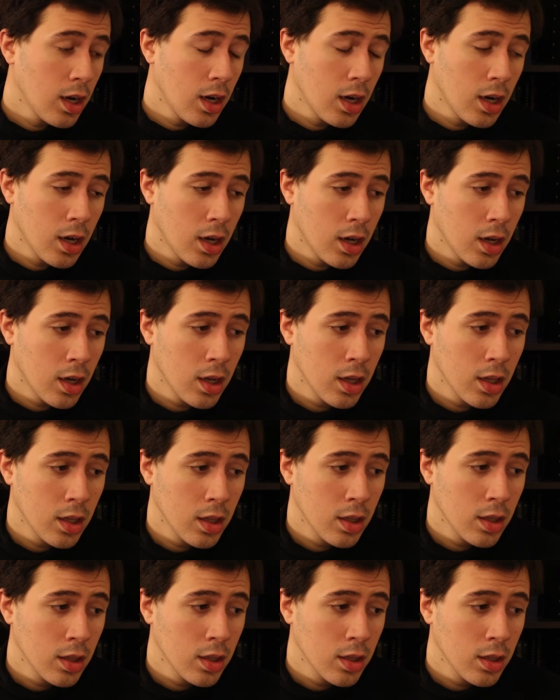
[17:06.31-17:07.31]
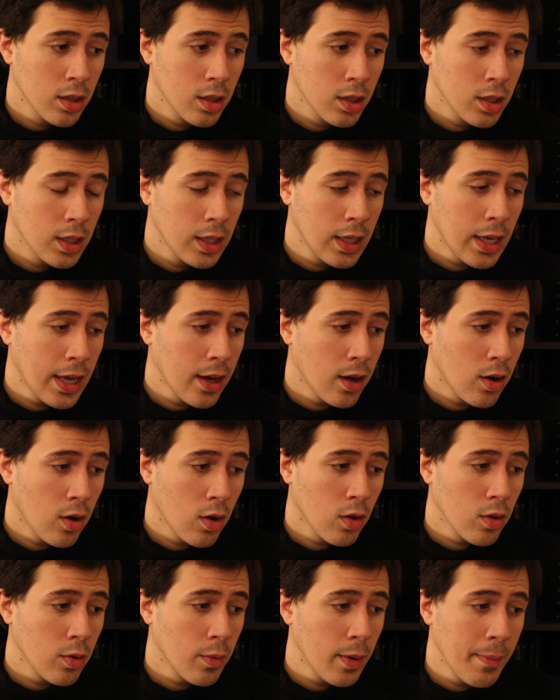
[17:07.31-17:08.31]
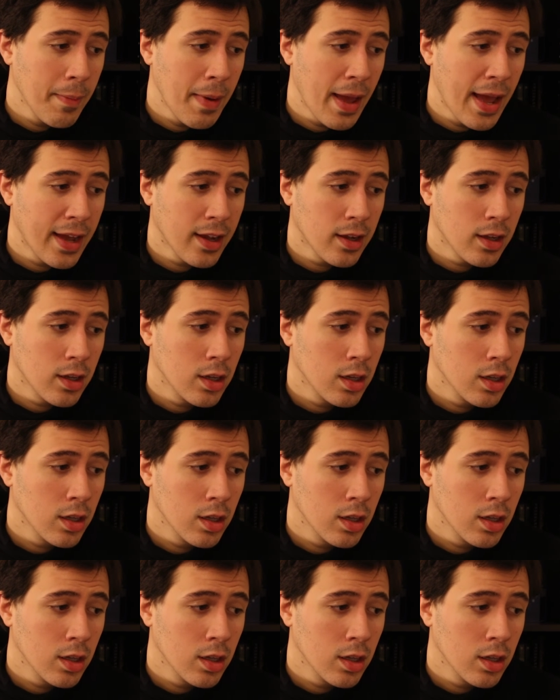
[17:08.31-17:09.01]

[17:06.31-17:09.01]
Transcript: Yeah, all the way back.